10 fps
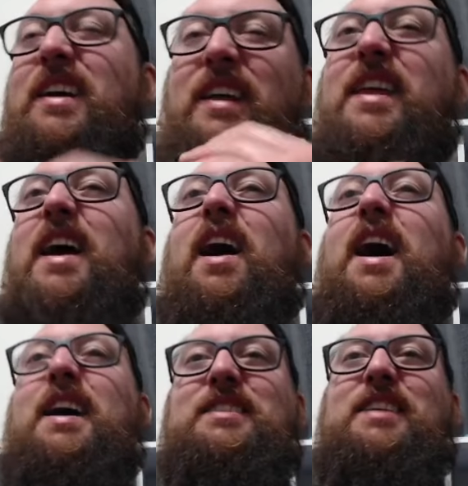
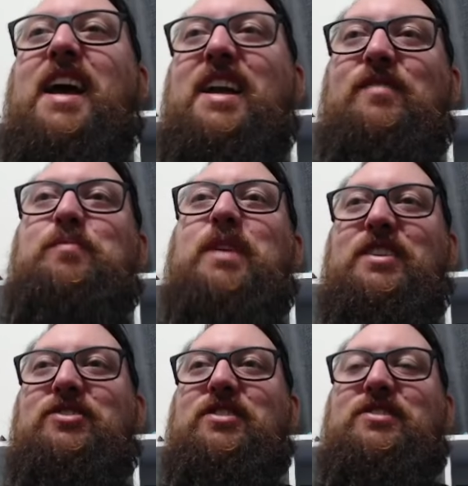higher save, but it's
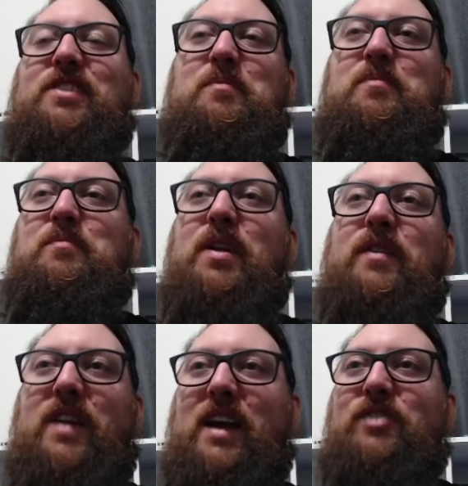just a bit of an
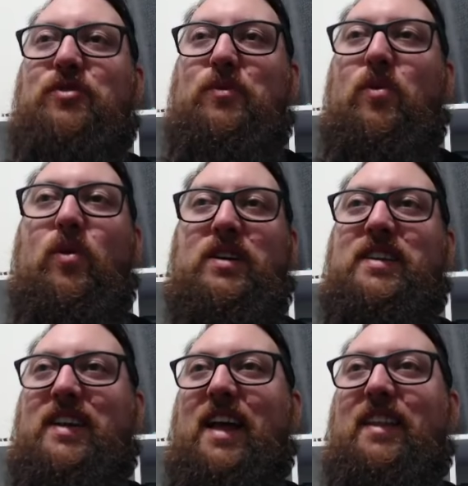extra walk to
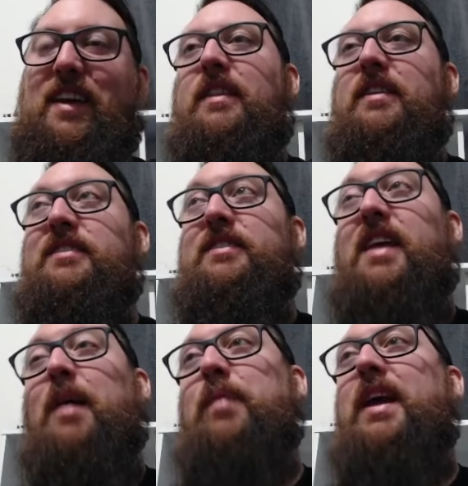get there.
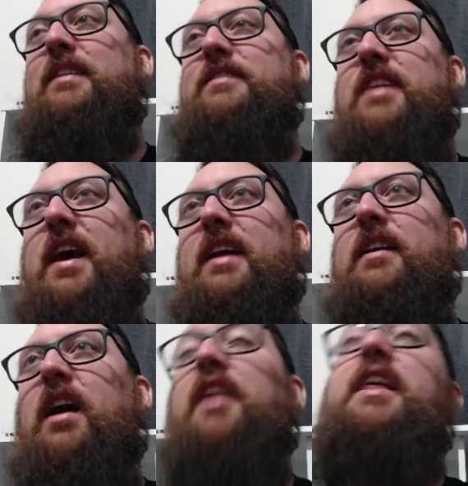That being said,
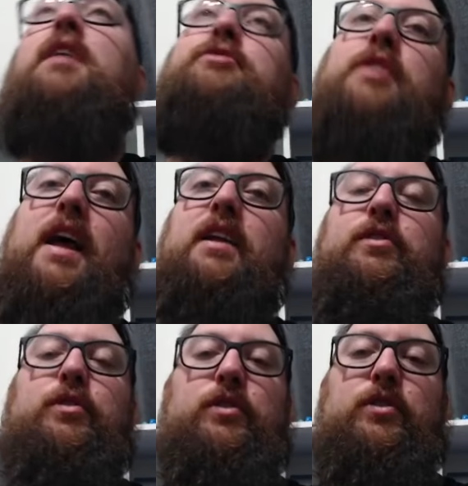they also added a new
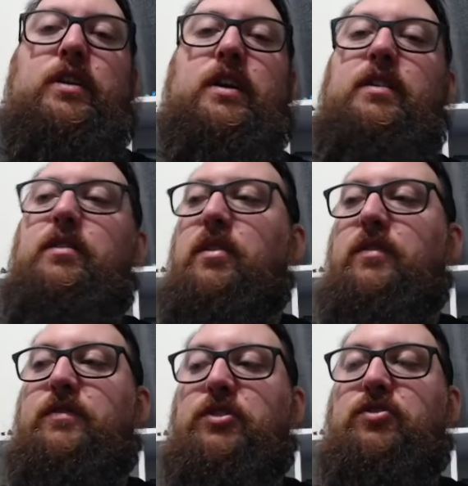unit in of
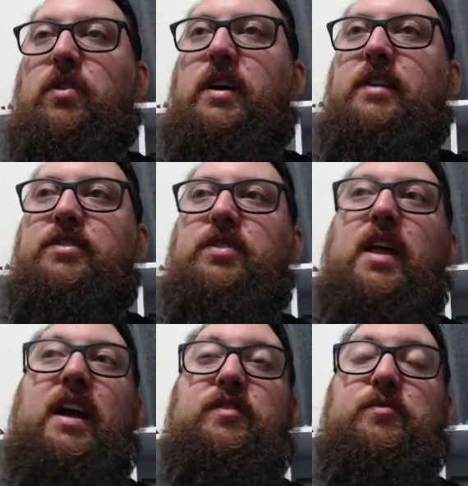destroyers, so
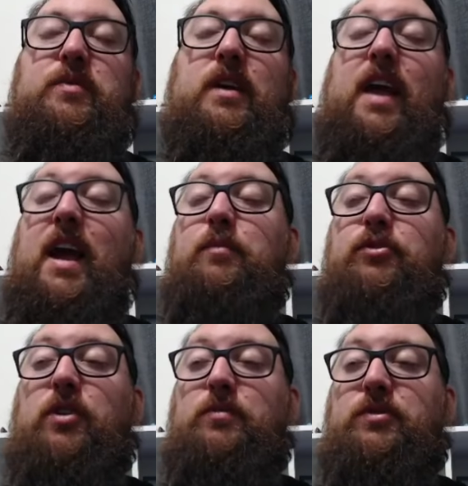that gives them another ambush
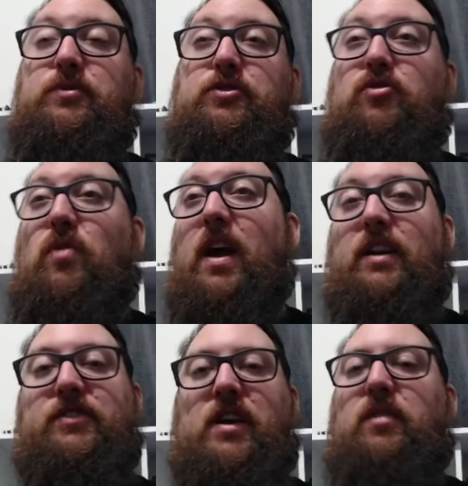option, which is great
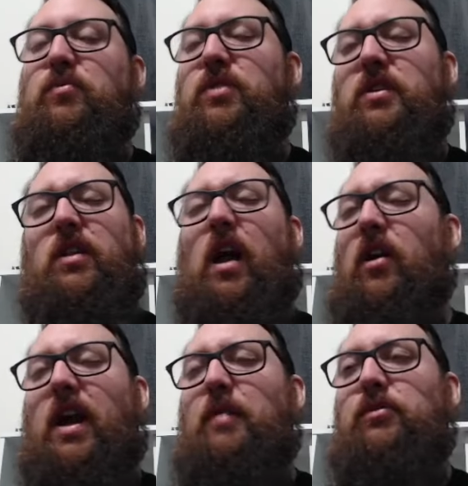because they were real light on
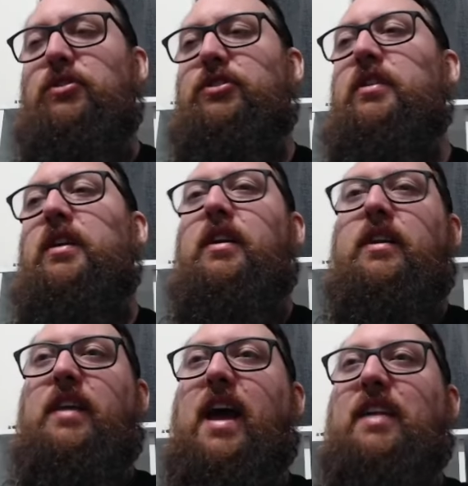ambush.
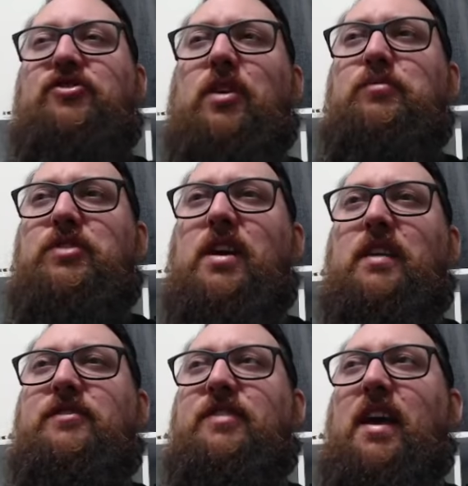They had jump
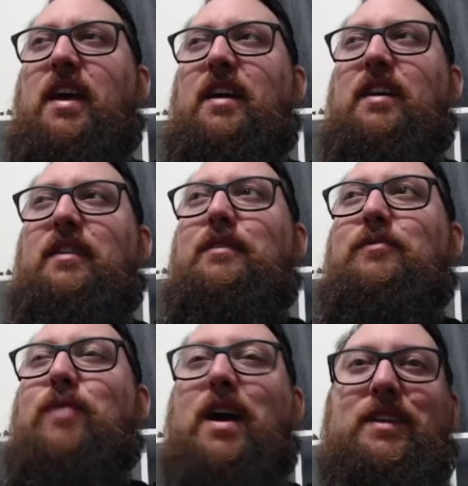jets and
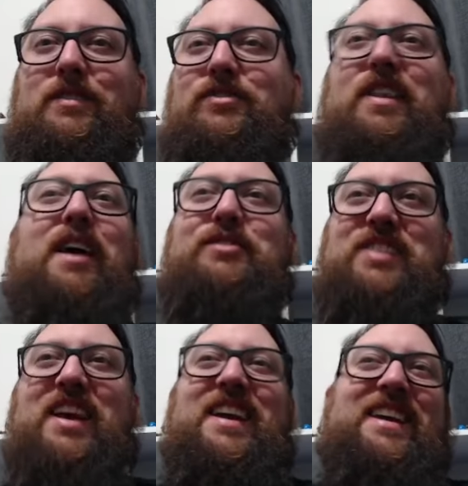raiders, and that was
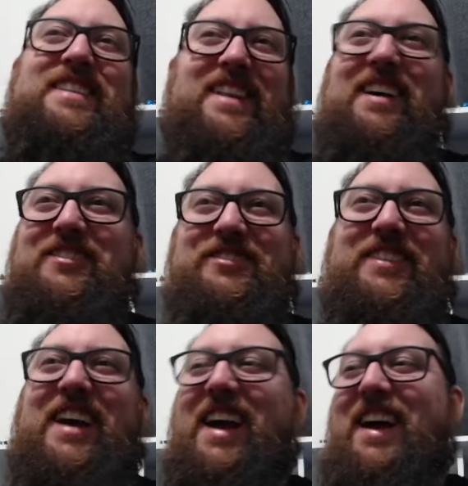it. That was all
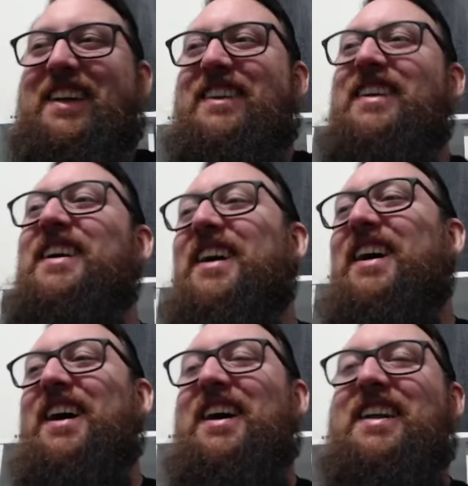they had.
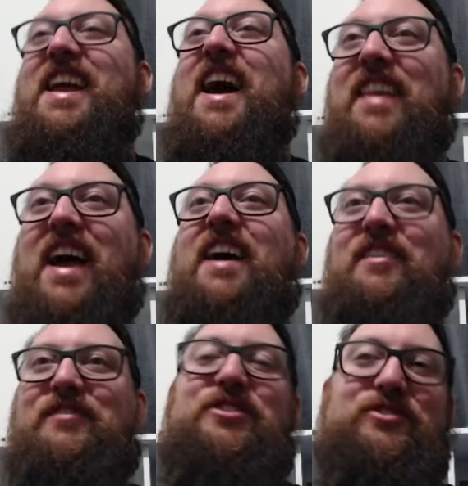Now they have
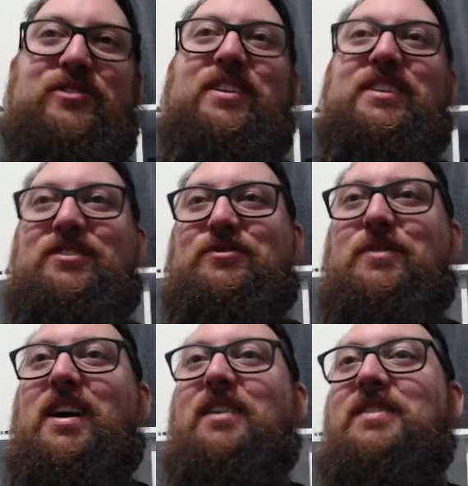destroyers as well,